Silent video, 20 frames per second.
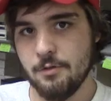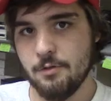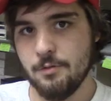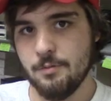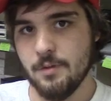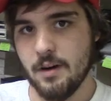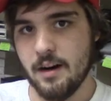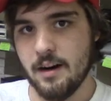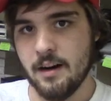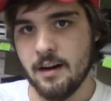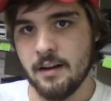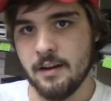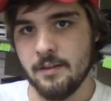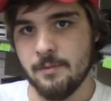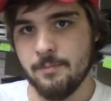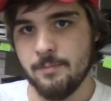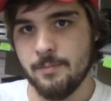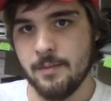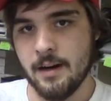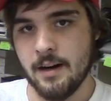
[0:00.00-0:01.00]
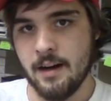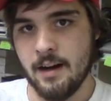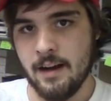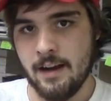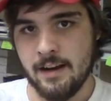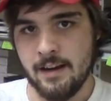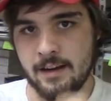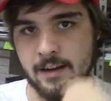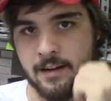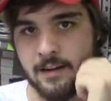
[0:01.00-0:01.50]
mod
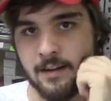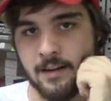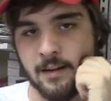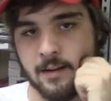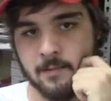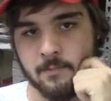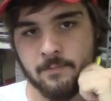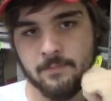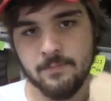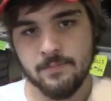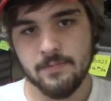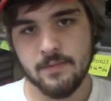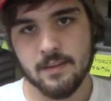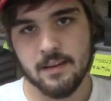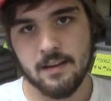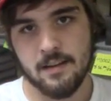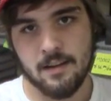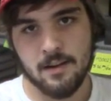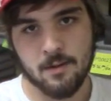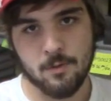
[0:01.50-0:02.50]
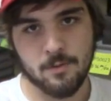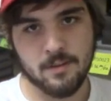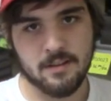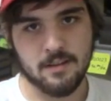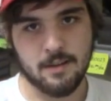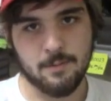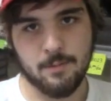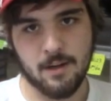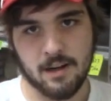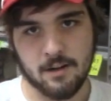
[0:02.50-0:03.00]
by
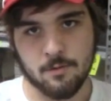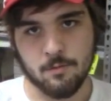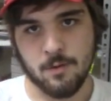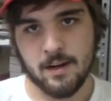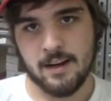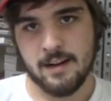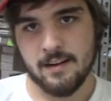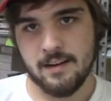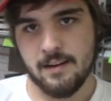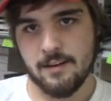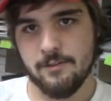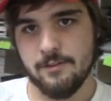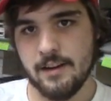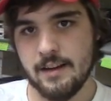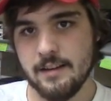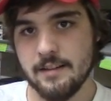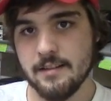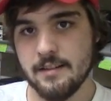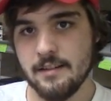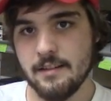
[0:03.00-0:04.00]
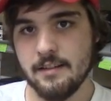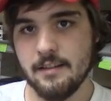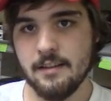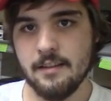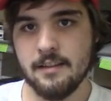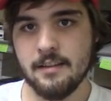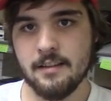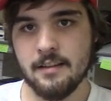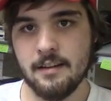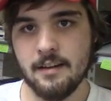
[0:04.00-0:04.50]
originally by Grand
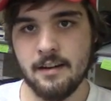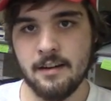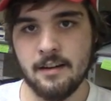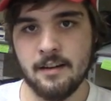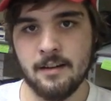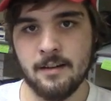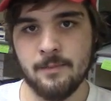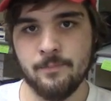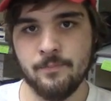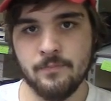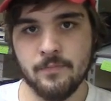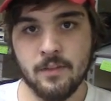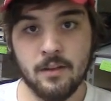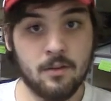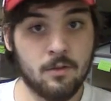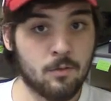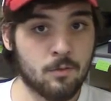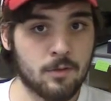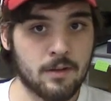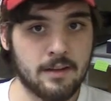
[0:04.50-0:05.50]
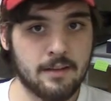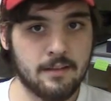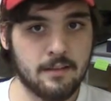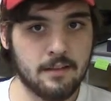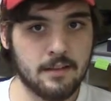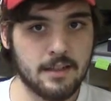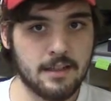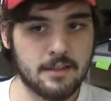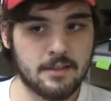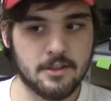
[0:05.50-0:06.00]
Innovations,
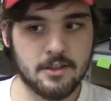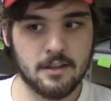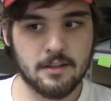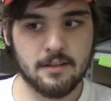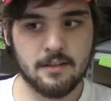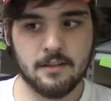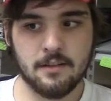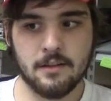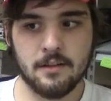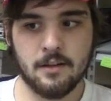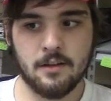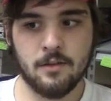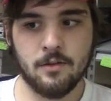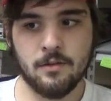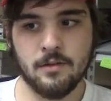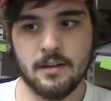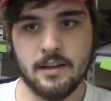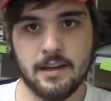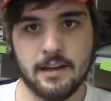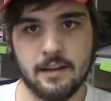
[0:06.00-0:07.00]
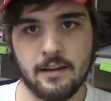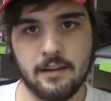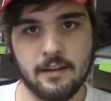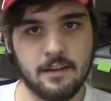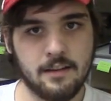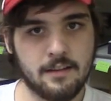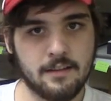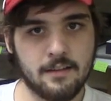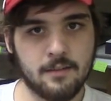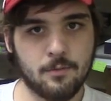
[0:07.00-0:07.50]
recently just cloned, and
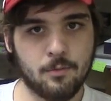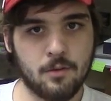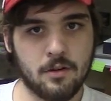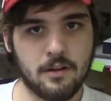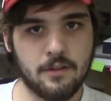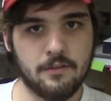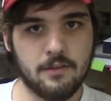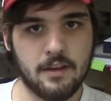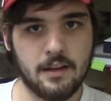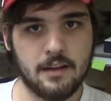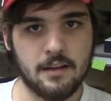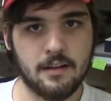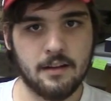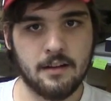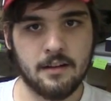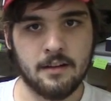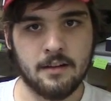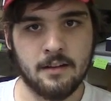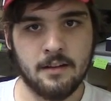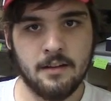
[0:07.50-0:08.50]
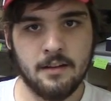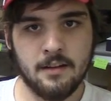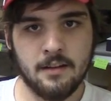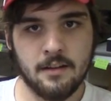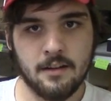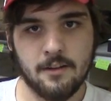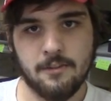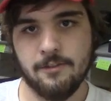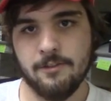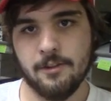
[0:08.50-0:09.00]
this is one of the
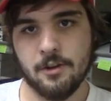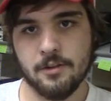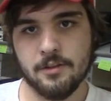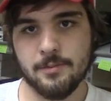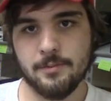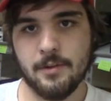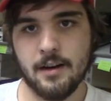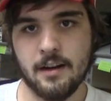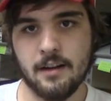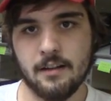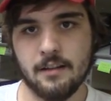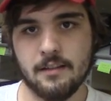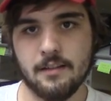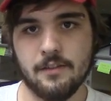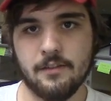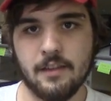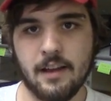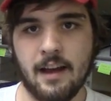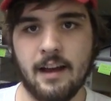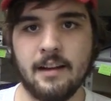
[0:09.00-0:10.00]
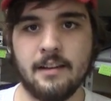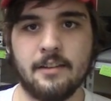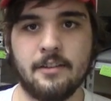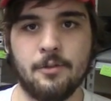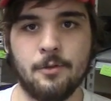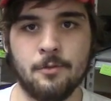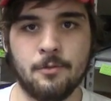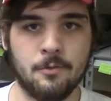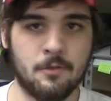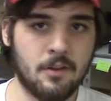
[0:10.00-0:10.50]
first models of that
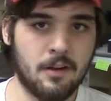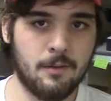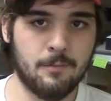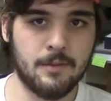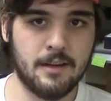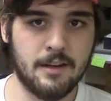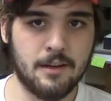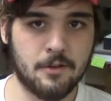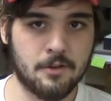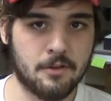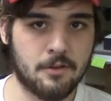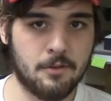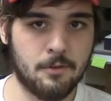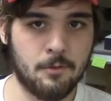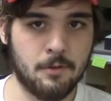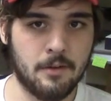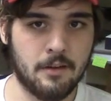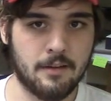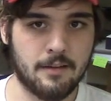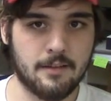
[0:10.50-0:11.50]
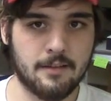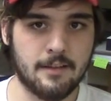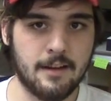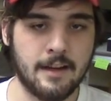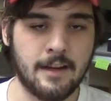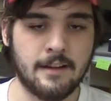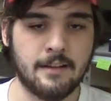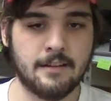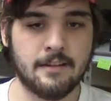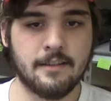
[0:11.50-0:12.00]
to come here to the
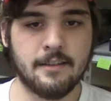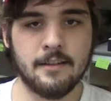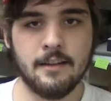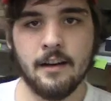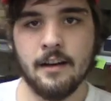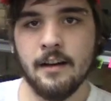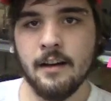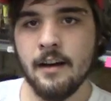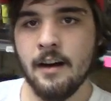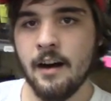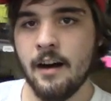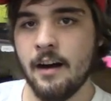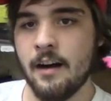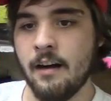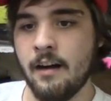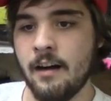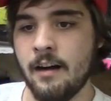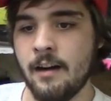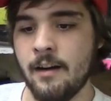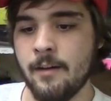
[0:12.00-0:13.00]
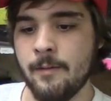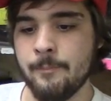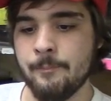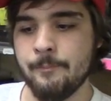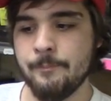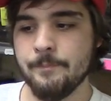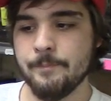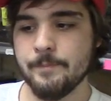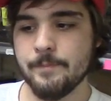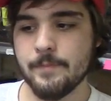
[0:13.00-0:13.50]
States.
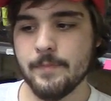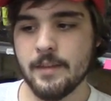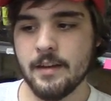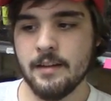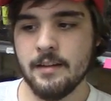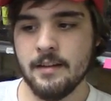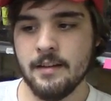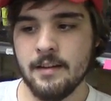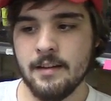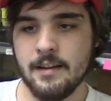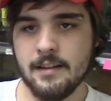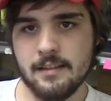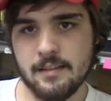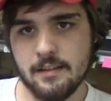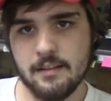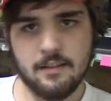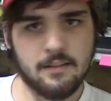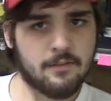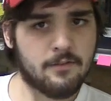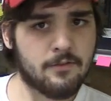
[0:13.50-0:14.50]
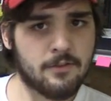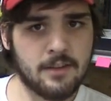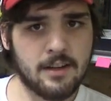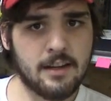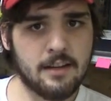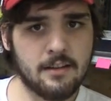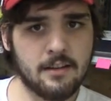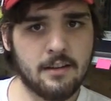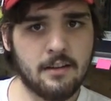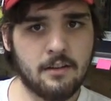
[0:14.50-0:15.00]
It's a
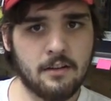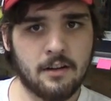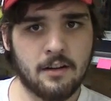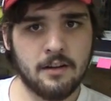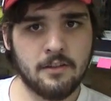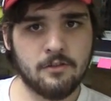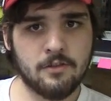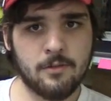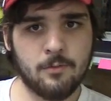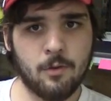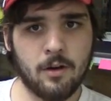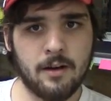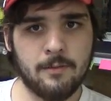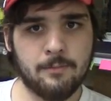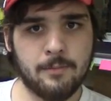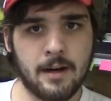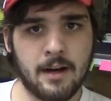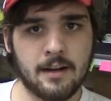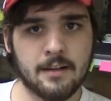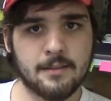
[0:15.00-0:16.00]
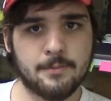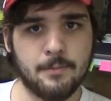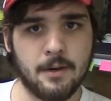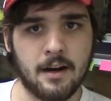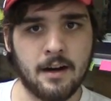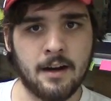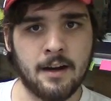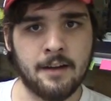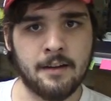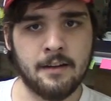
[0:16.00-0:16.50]
neat little 100-watt box
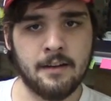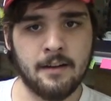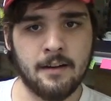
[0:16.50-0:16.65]
mod.